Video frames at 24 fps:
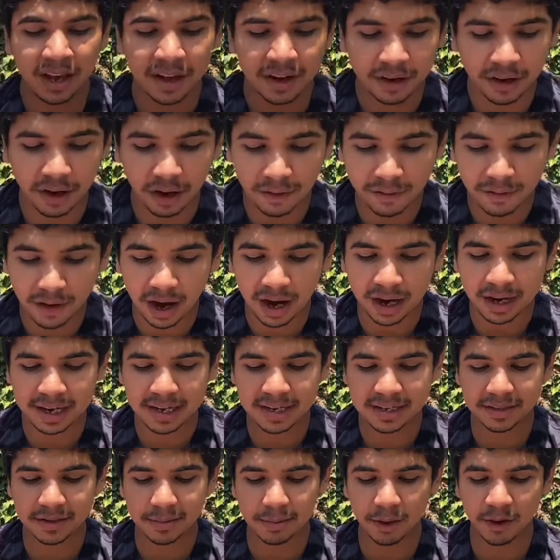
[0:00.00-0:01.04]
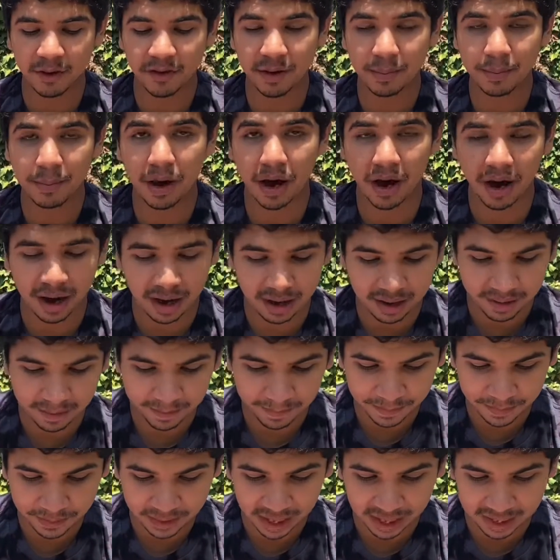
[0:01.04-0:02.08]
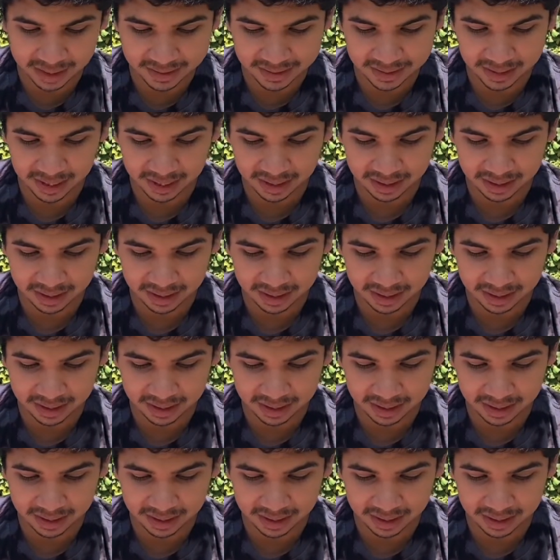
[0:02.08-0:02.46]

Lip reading: Nirvana is the moving paw, I'd say.